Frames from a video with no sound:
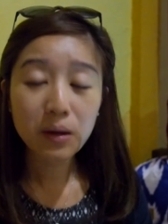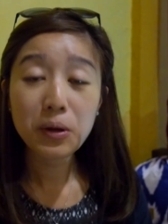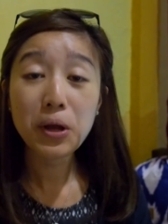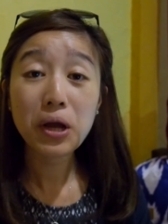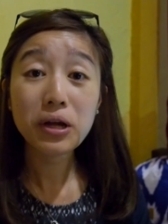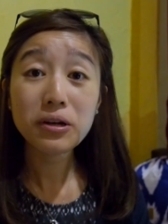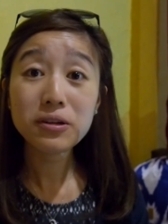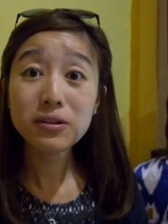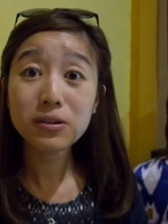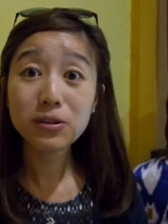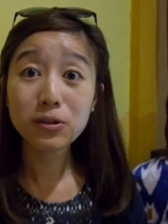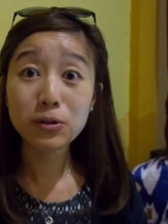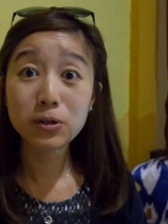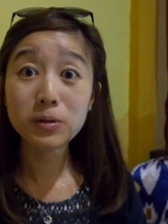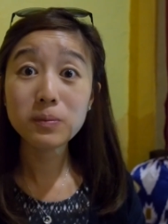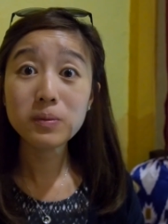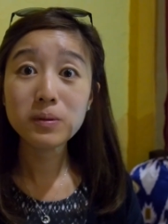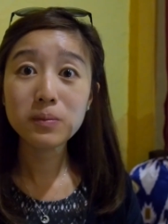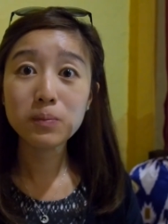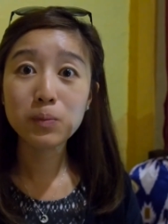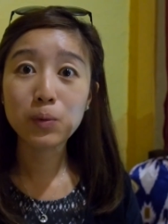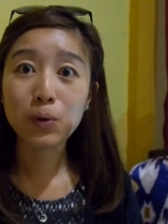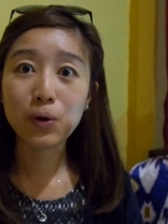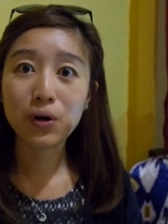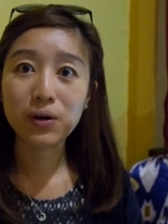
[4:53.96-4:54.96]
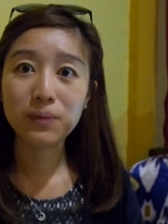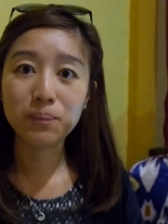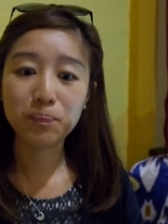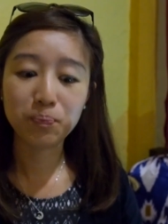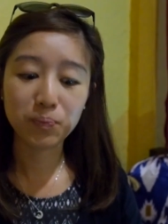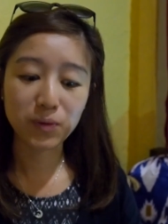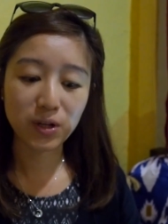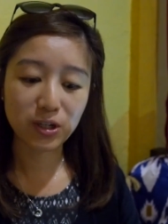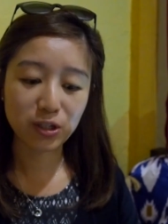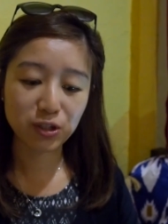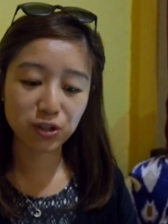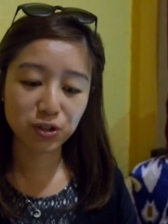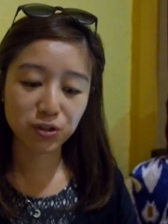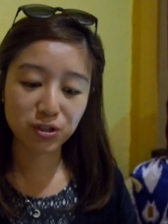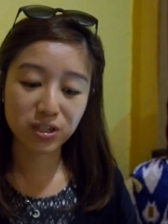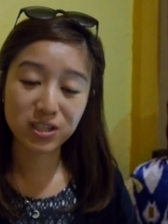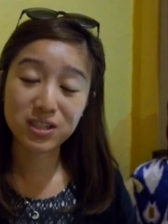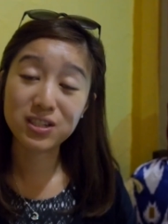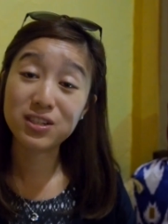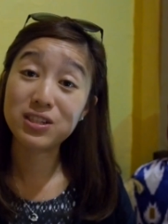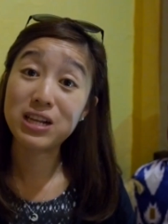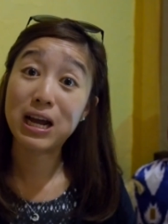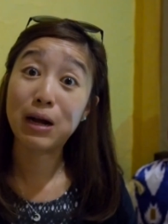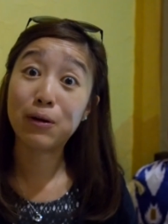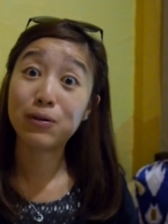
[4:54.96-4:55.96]
Add a little bit more extra
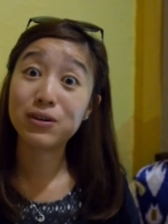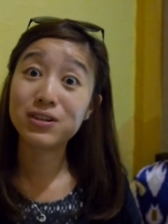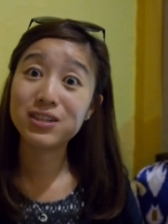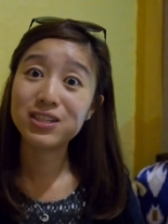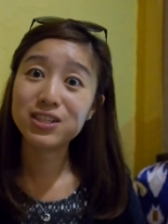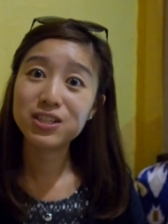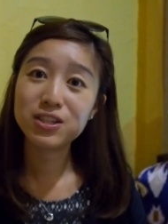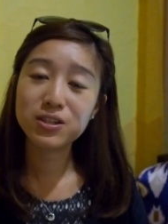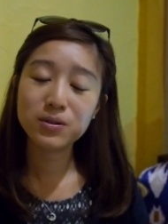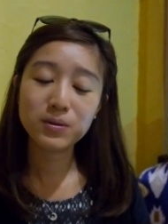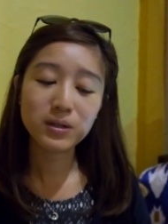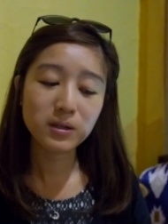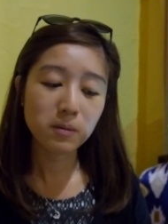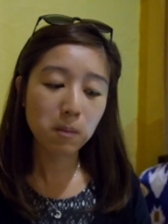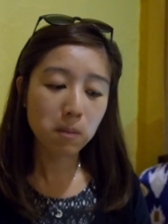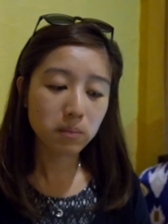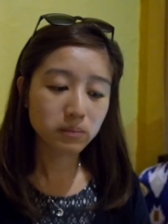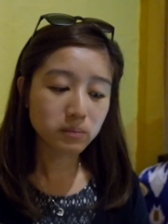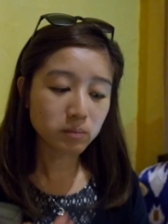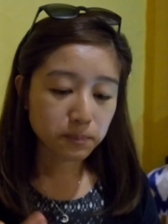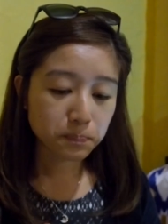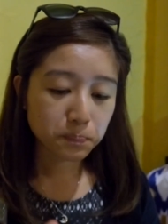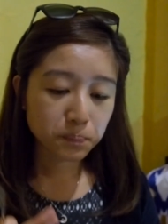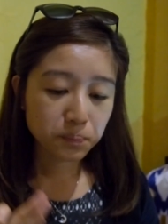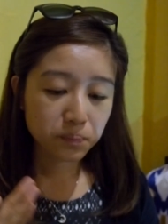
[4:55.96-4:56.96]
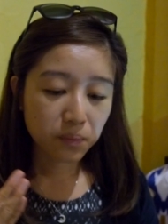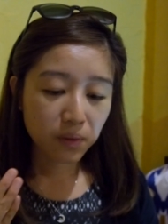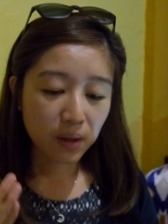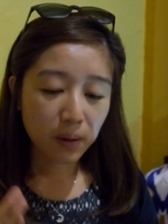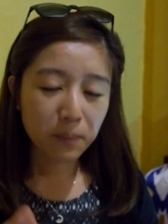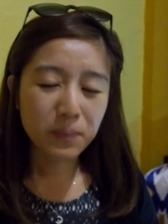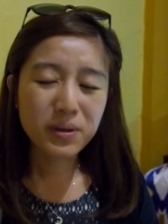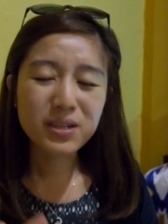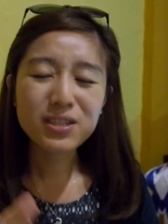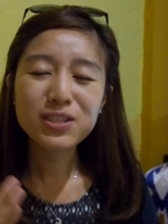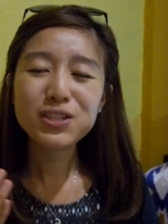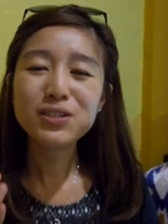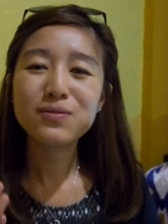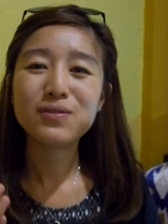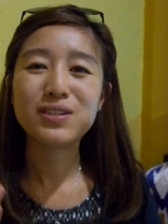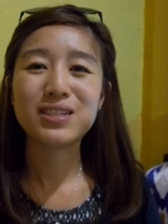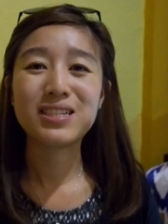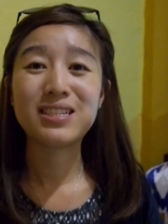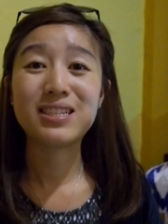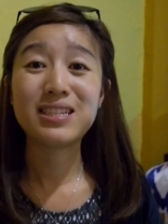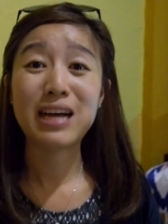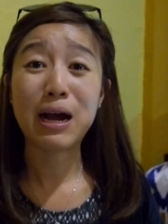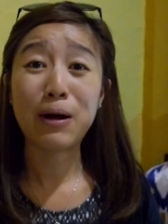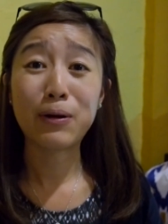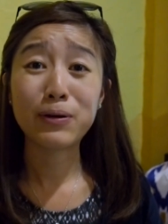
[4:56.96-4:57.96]
sourness to it. Because of the
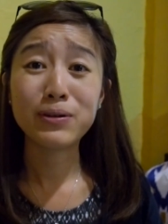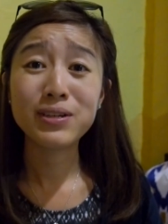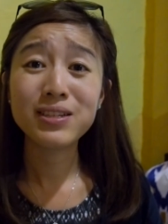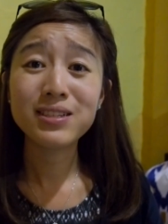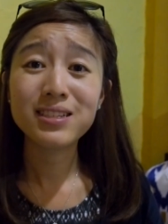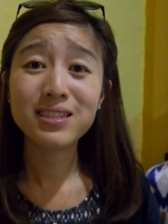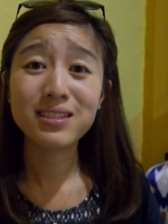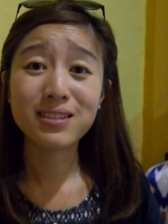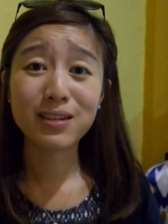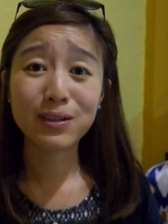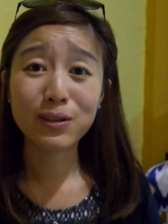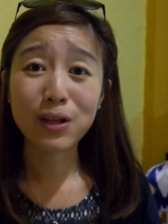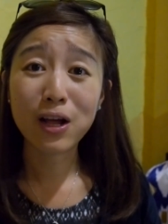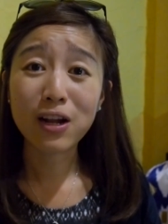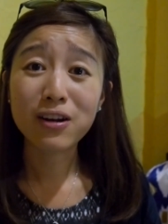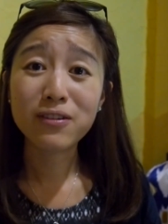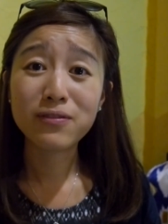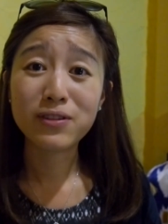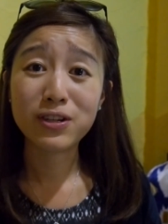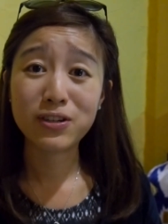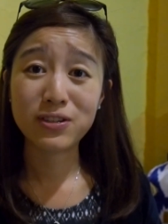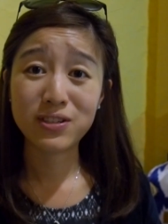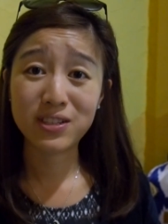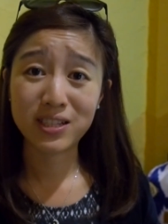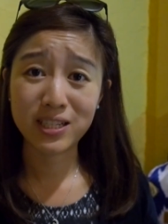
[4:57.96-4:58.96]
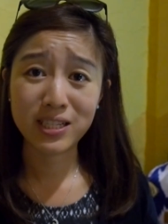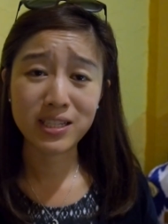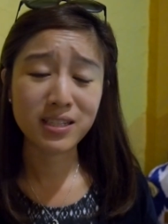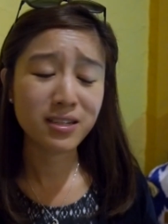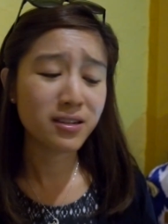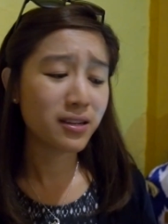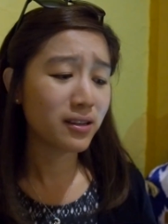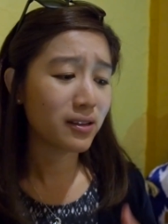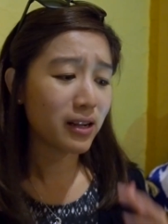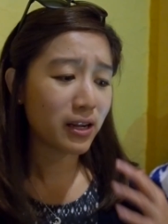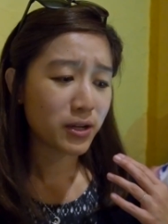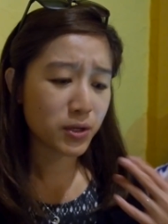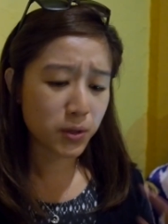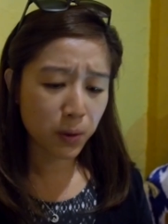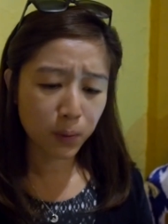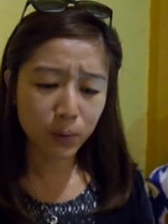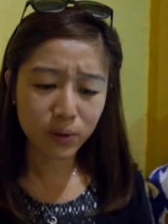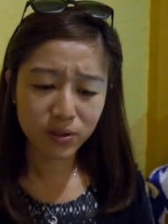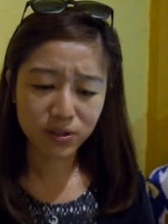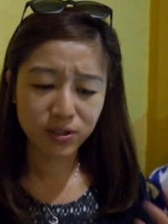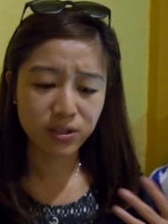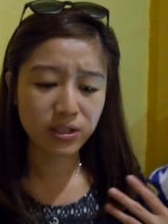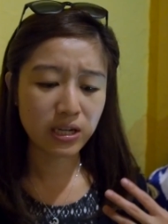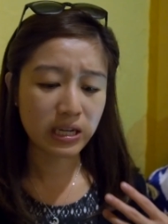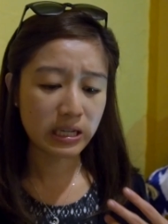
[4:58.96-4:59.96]
sourness in a lot of their seasoning like
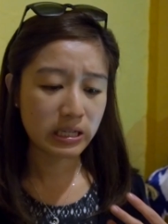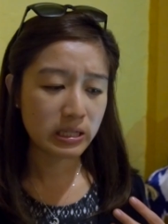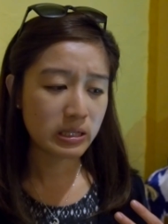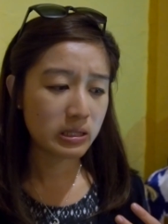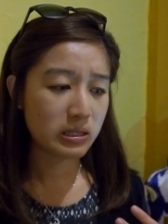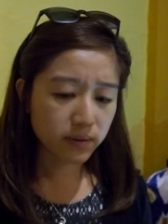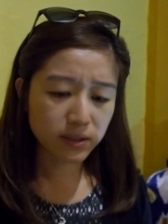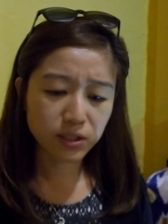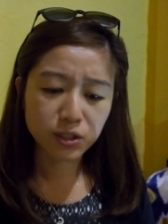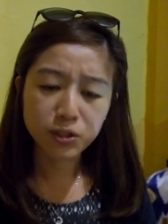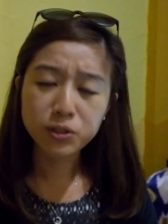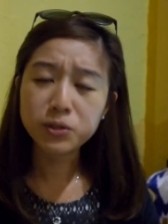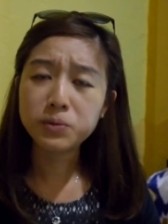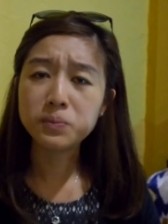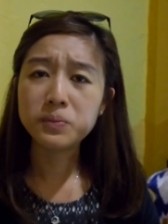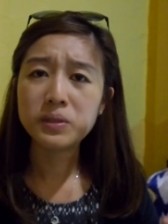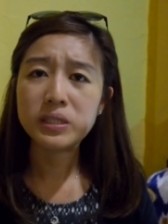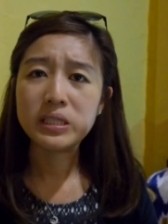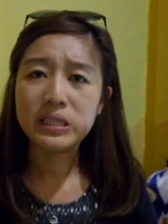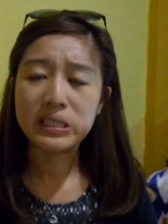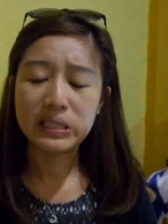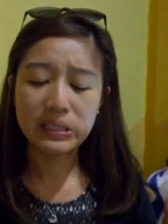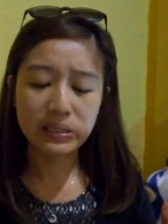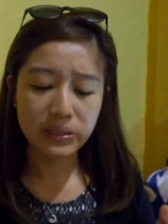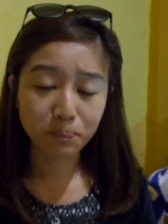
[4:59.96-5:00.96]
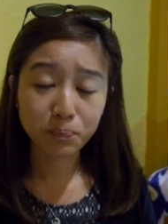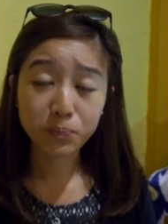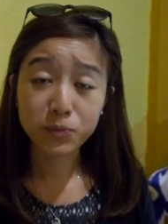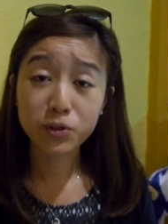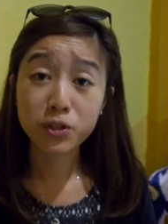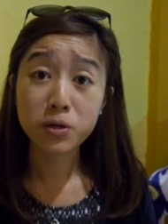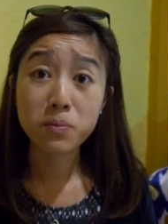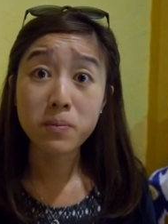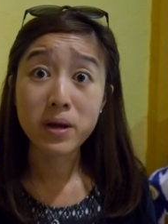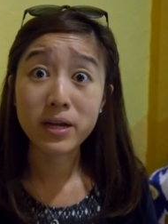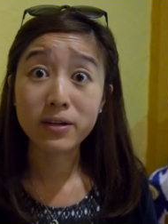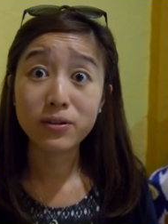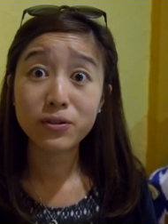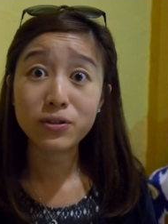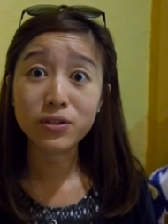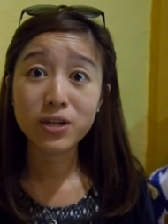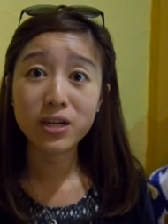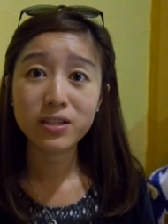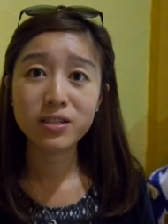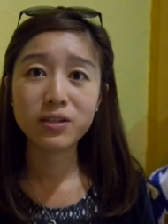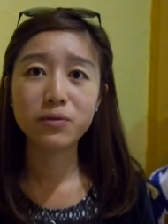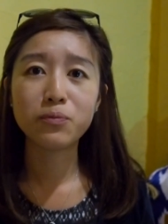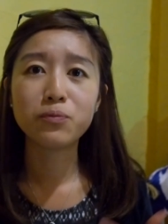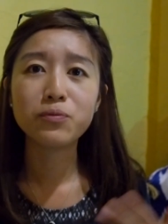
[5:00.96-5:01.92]
yogurt sauce, the cumin, tomato sauce, it